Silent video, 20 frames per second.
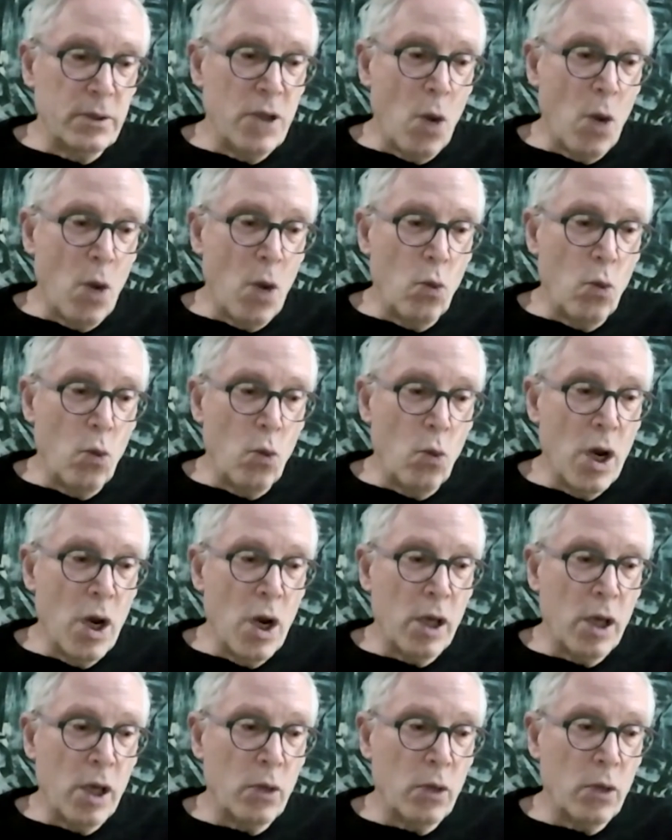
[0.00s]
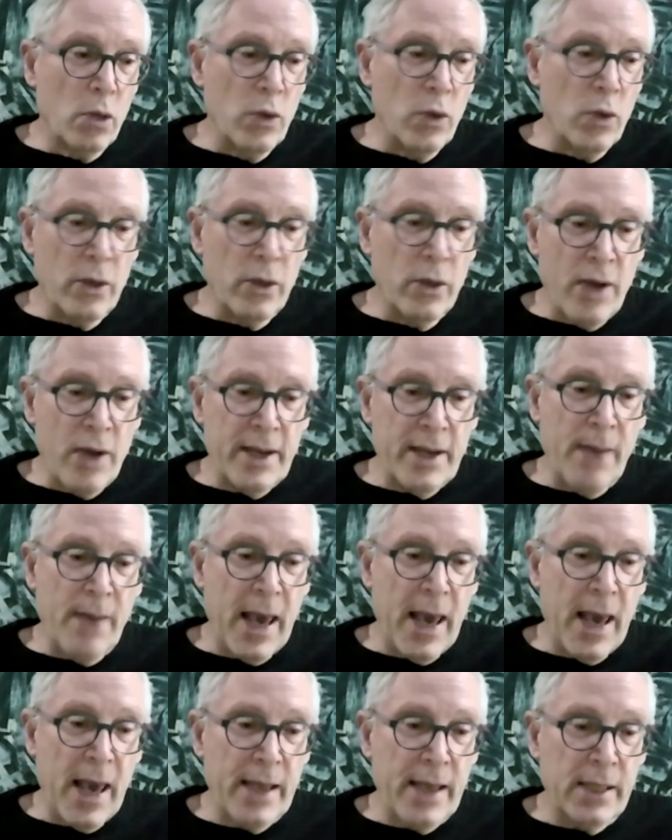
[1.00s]
work with a
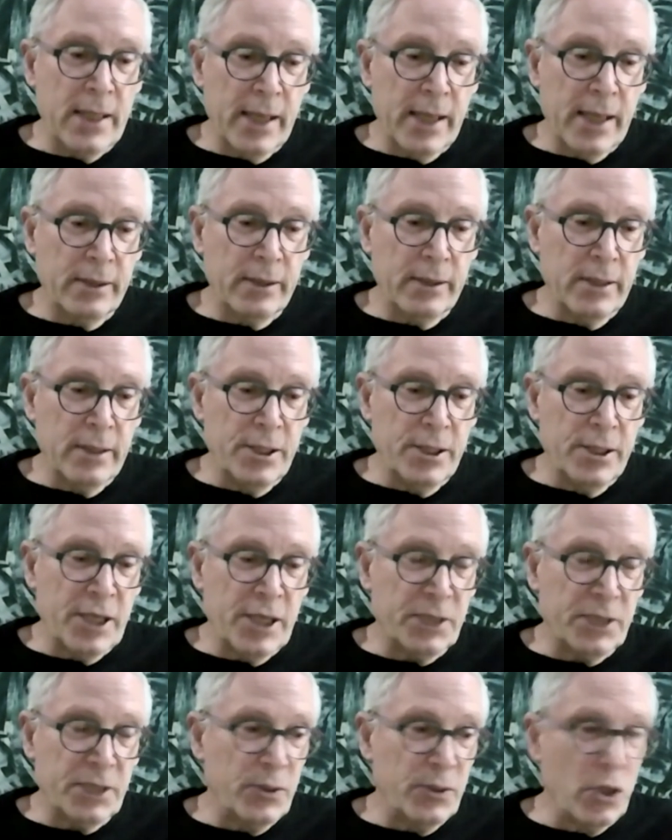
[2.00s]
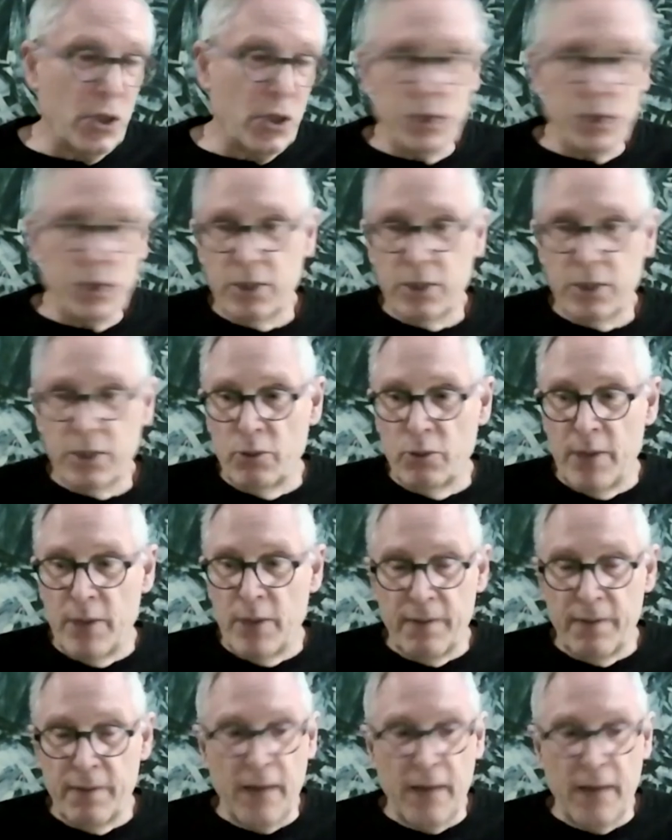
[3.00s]
ready-made, like in Jasper John's it would be a
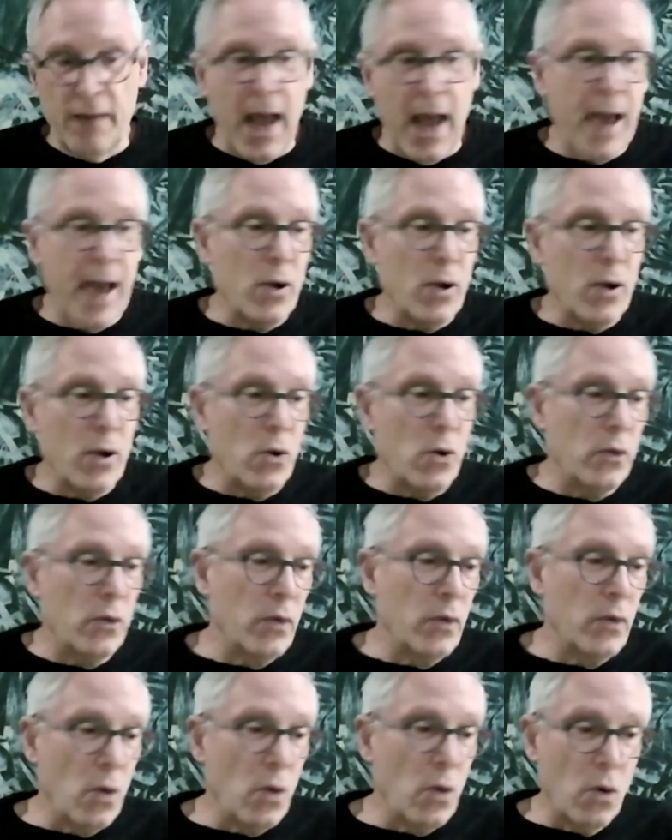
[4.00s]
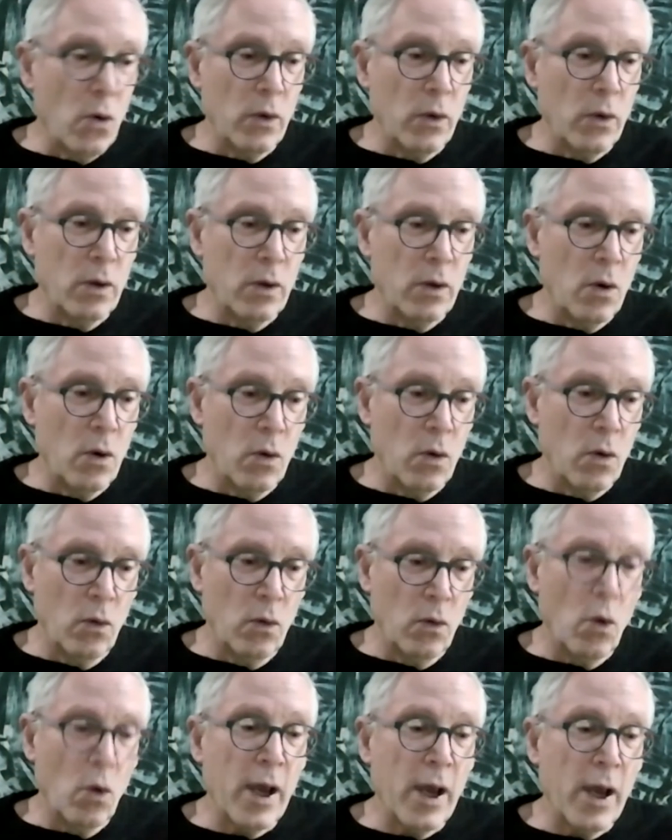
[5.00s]
flag or
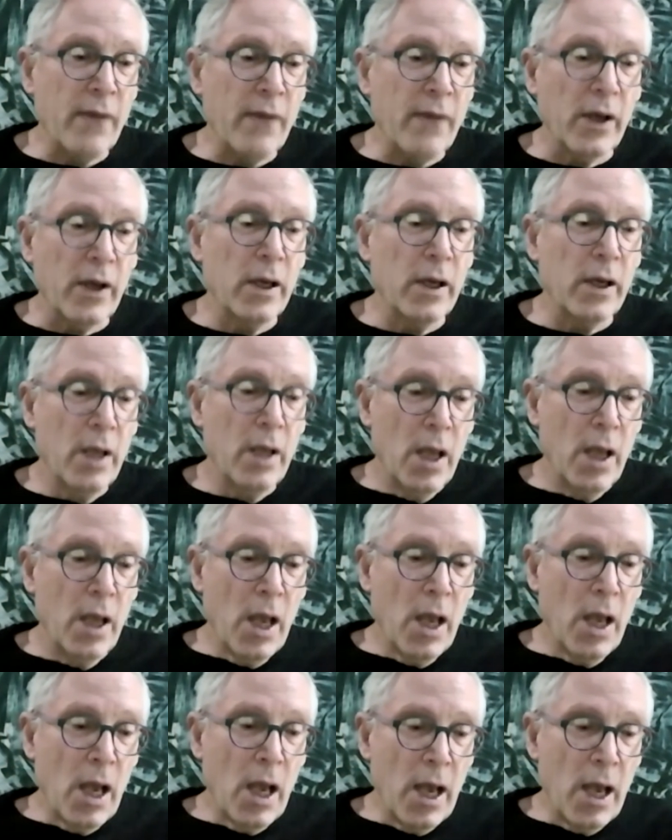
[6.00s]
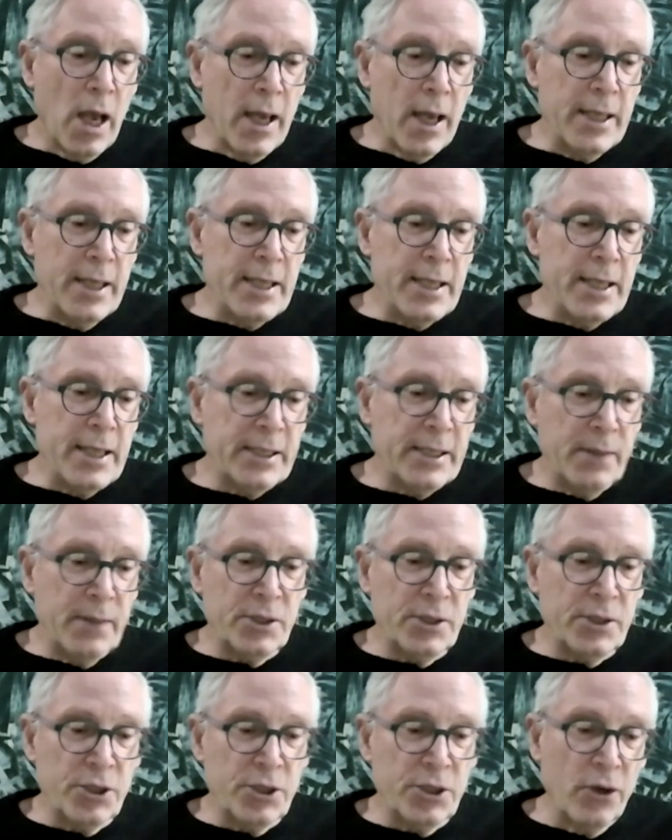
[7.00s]
whatever, it seems to
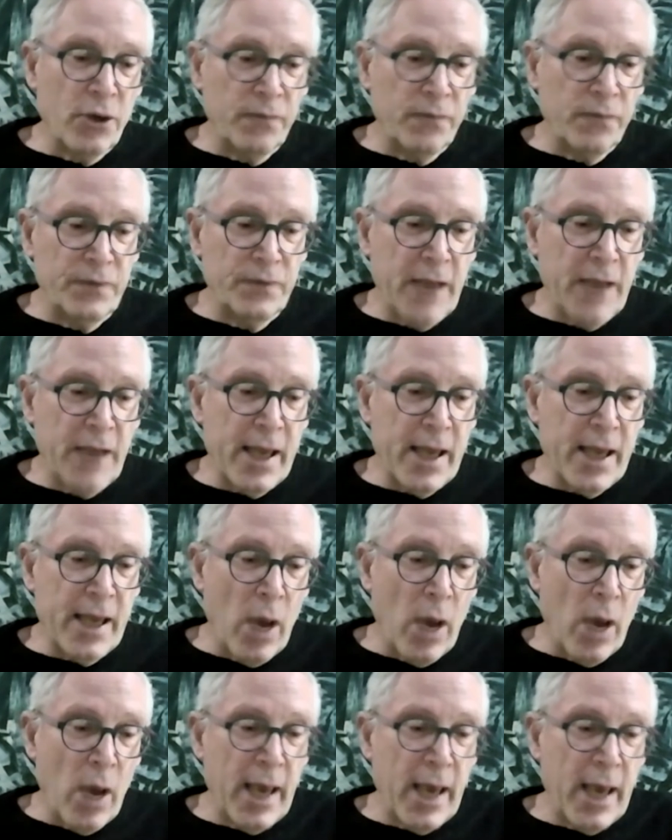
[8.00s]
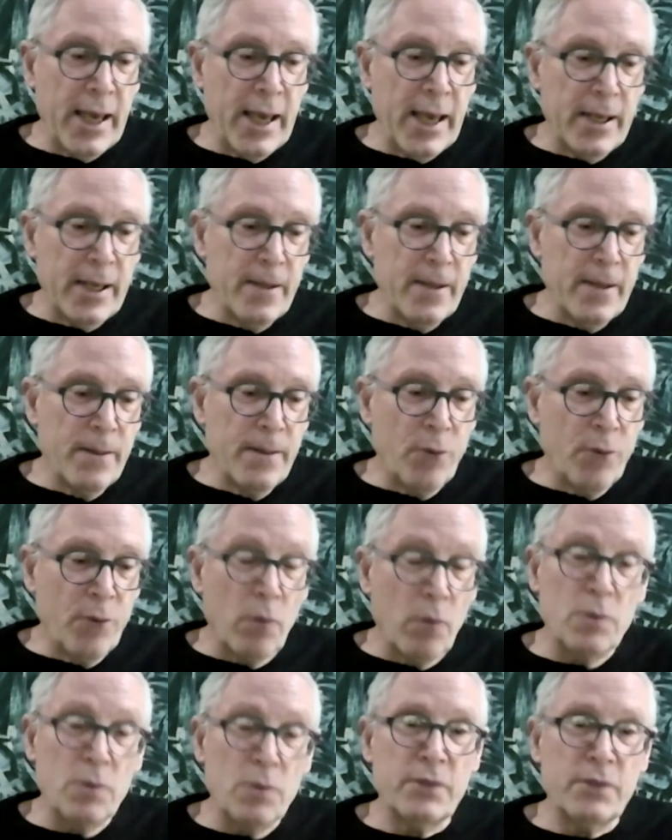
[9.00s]
sort of take away the
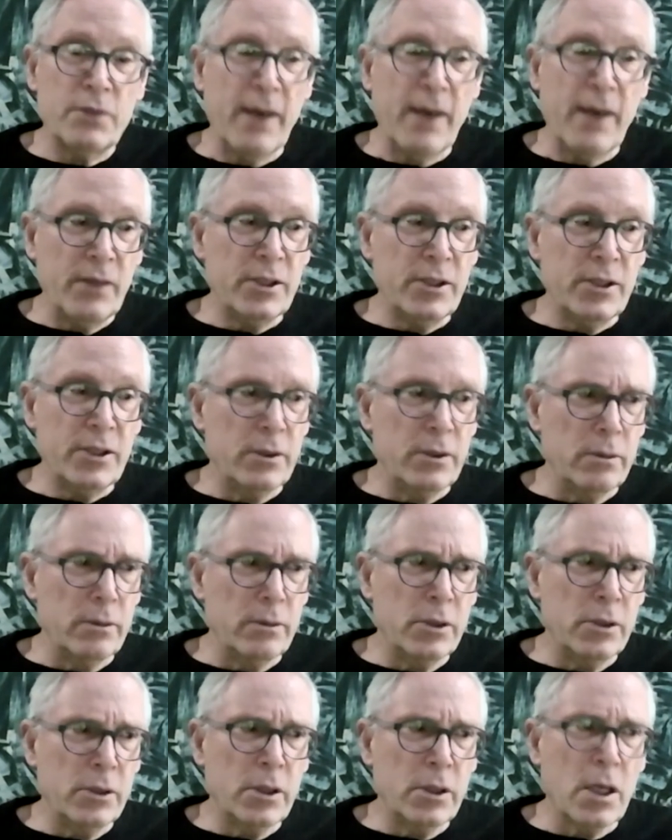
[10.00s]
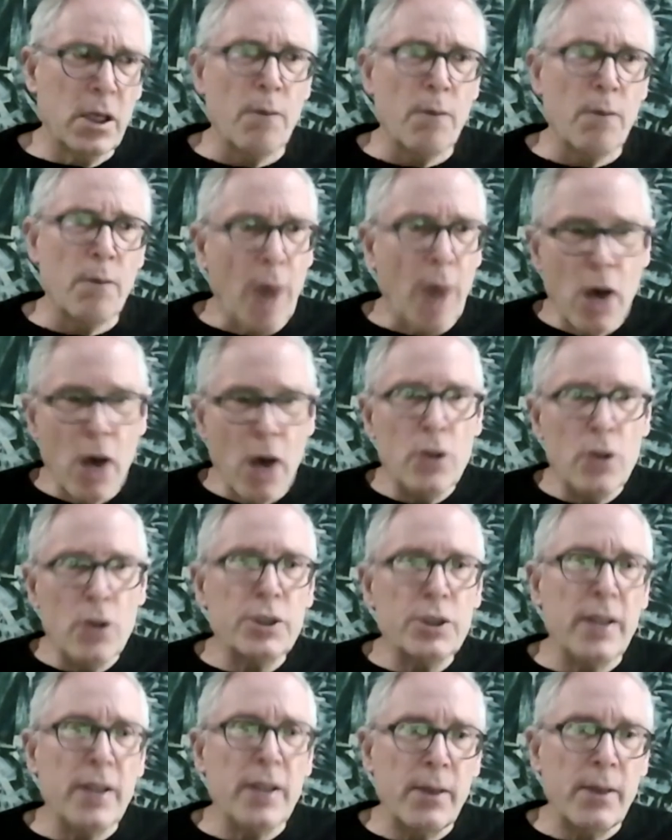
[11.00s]
problems of having to compose
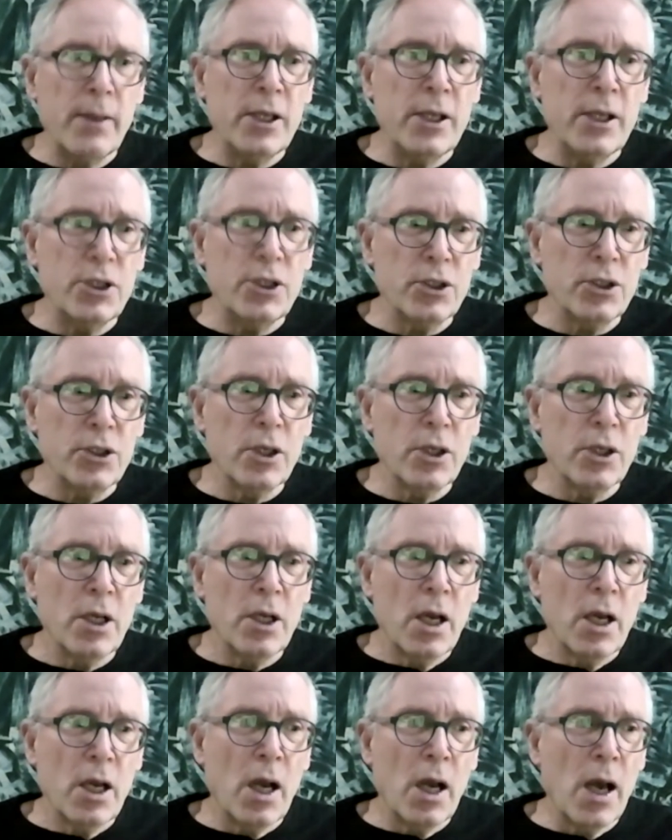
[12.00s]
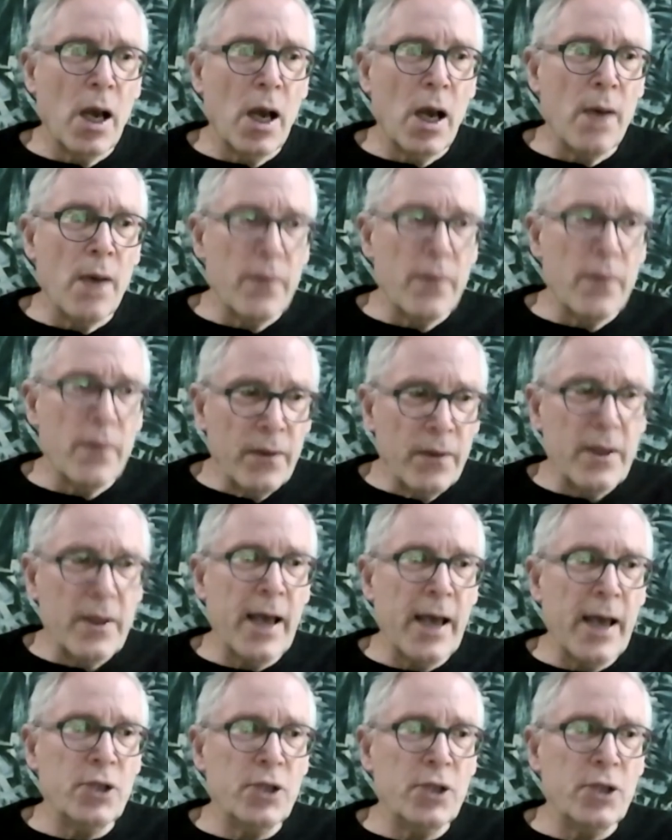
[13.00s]
an image. The
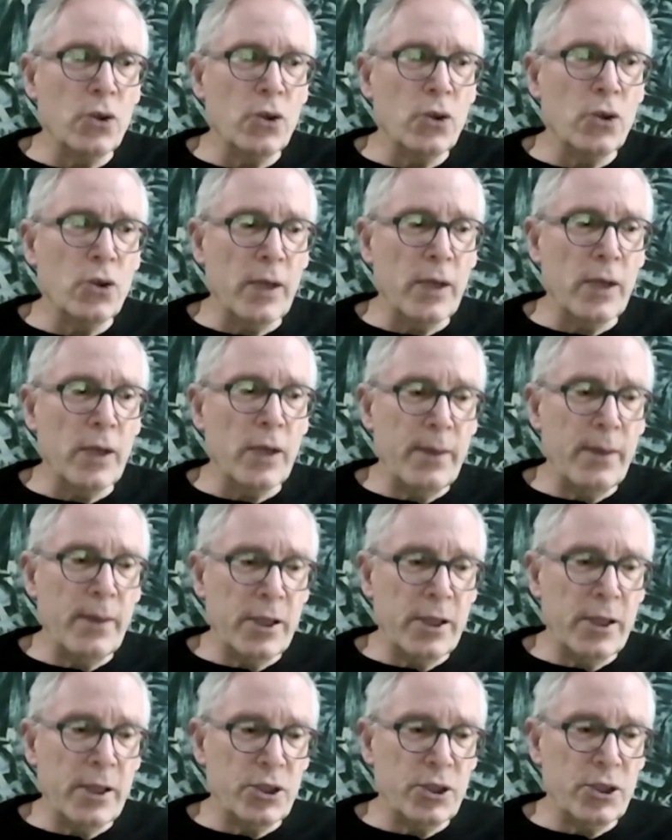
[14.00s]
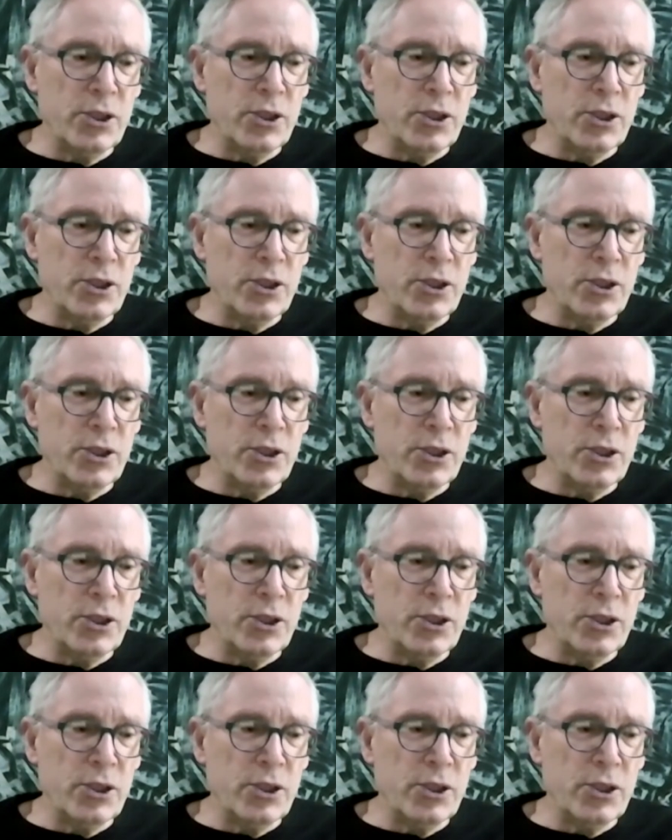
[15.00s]
actual image